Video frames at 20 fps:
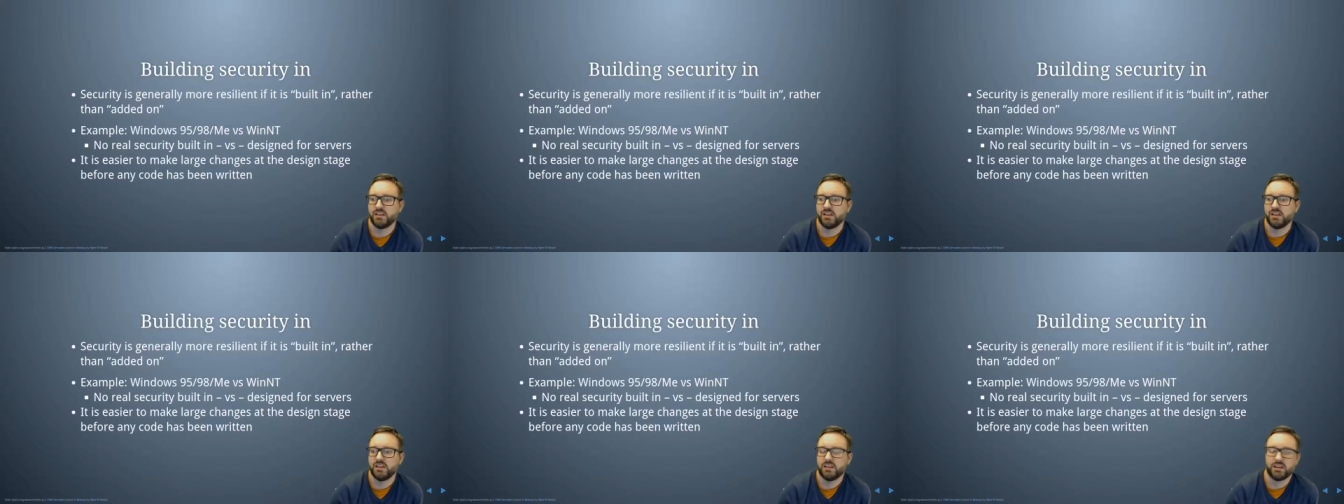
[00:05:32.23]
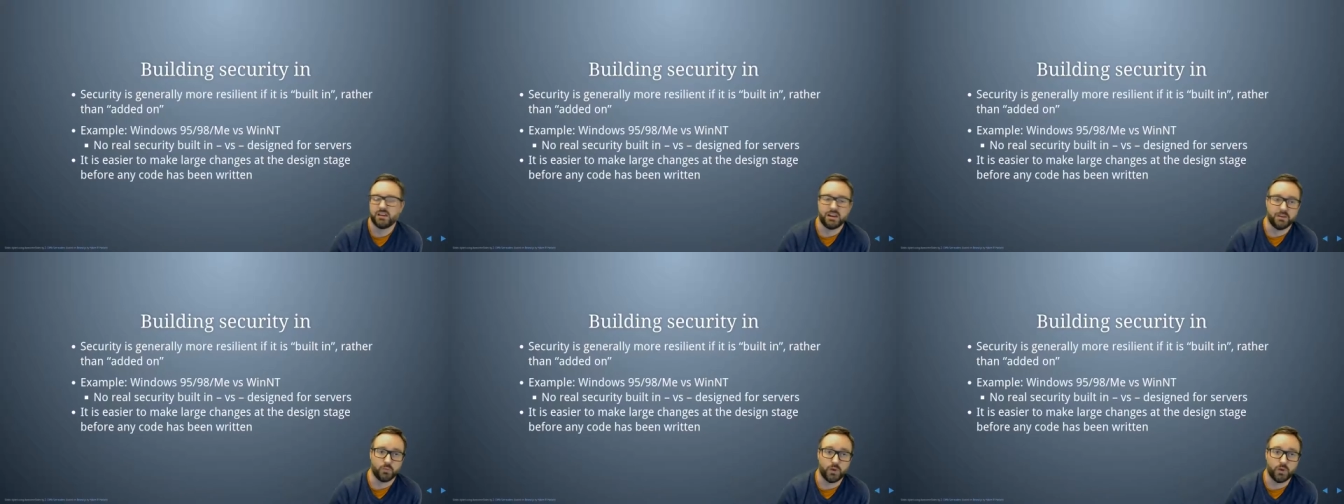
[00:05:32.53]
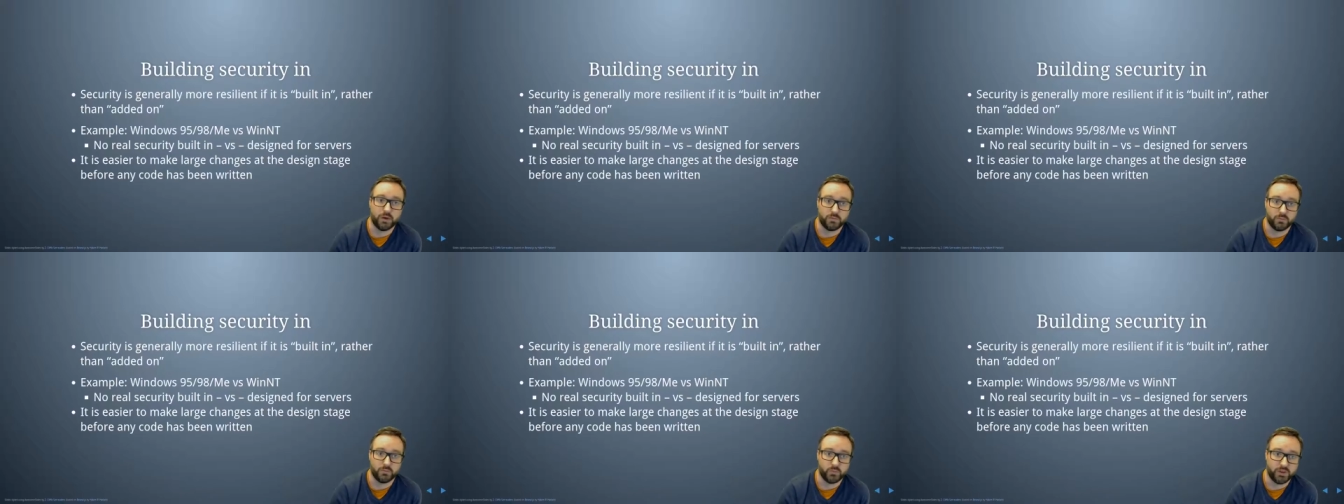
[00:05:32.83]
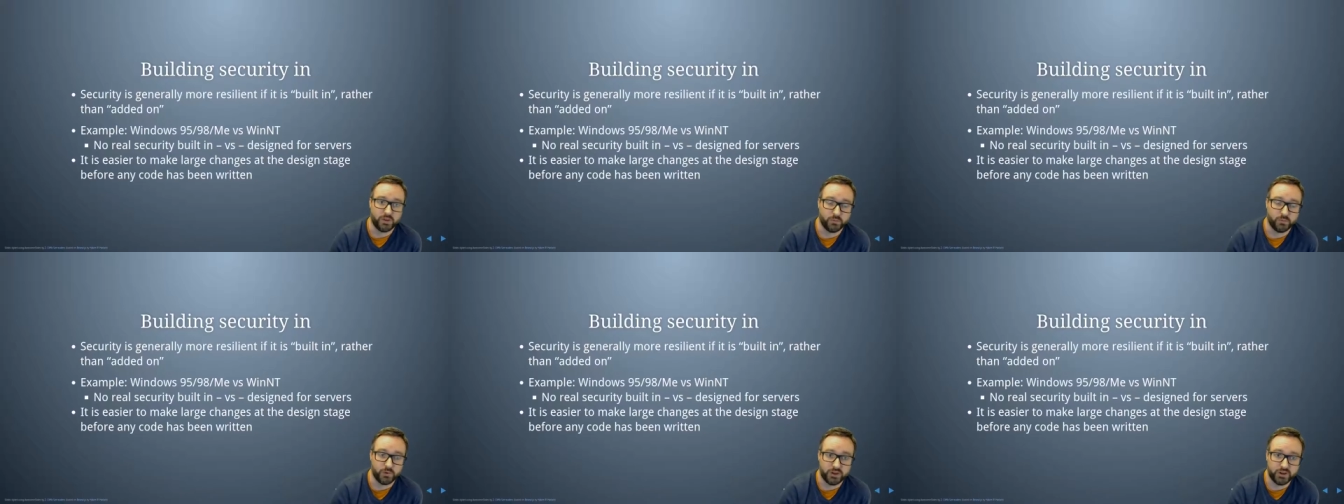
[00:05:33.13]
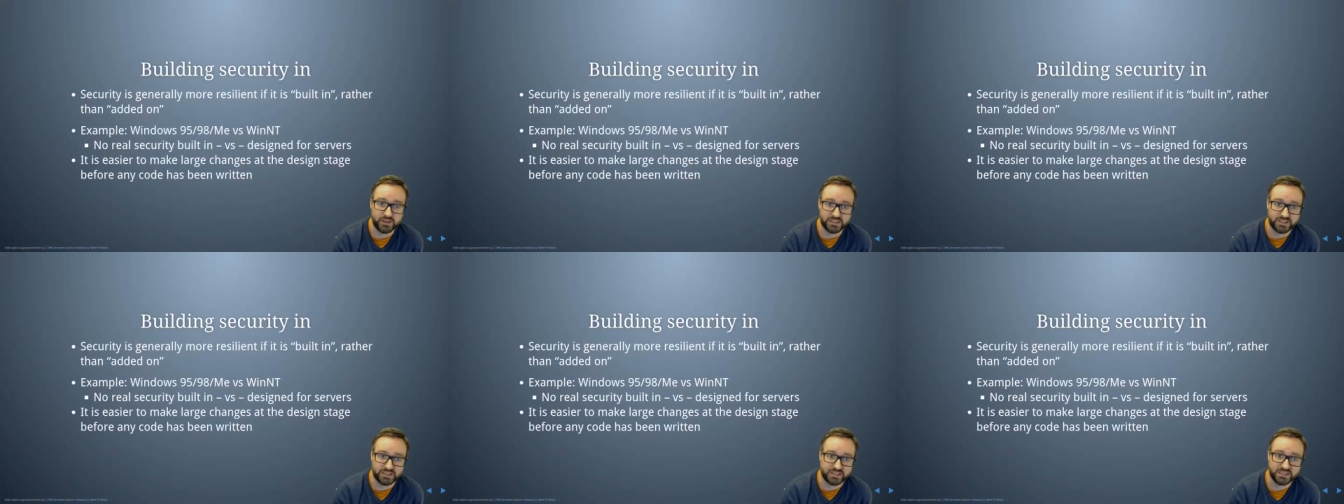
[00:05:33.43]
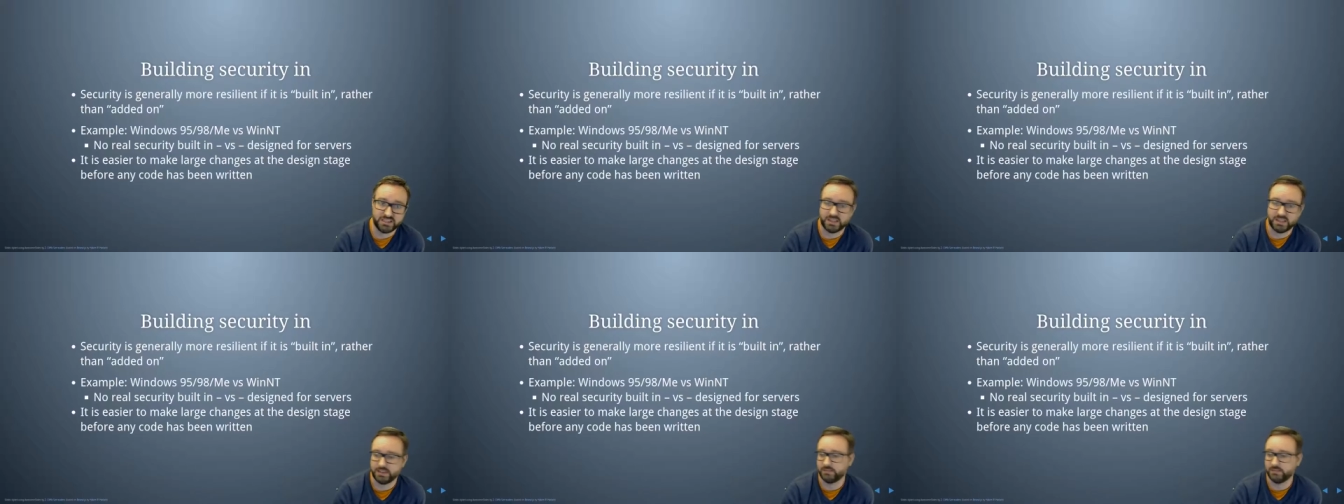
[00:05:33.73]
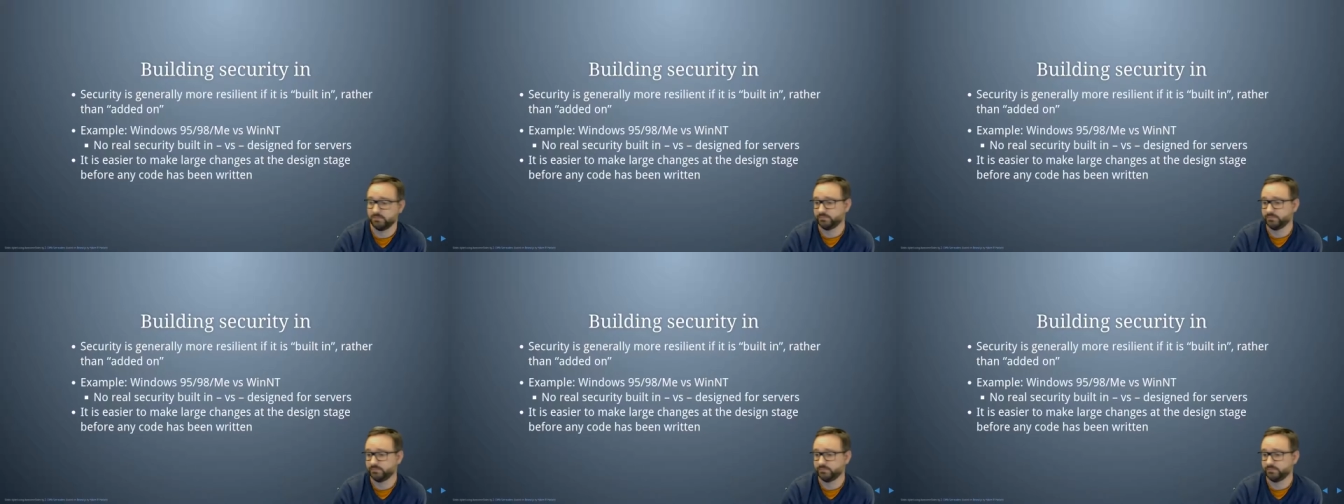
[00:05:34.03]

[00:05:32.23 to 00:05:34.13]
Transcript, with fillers: kind of went with Windows NT